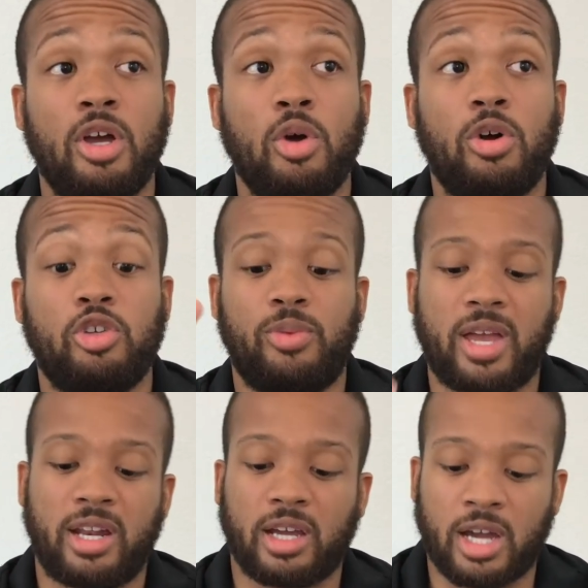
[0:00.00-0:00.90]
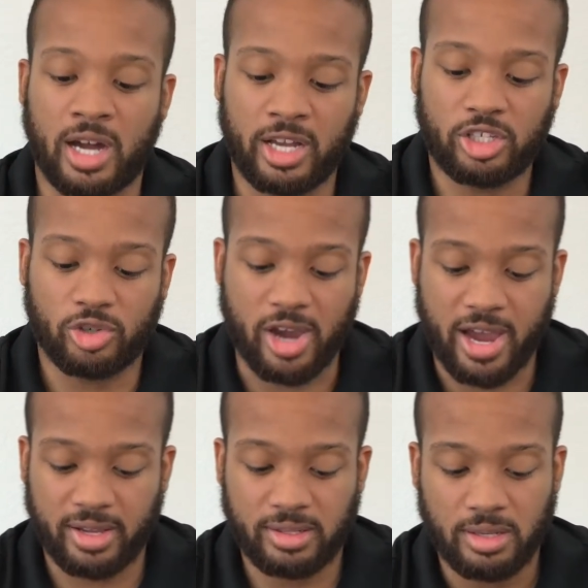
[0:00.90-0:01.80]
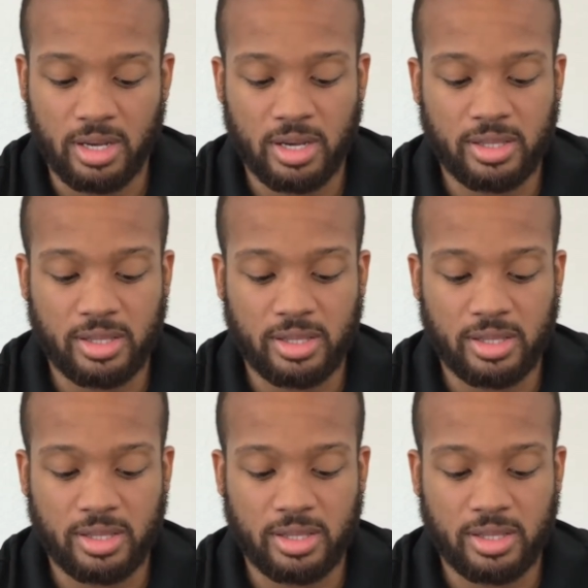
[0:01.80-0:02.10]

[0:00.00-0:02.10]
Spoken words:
was we had a contract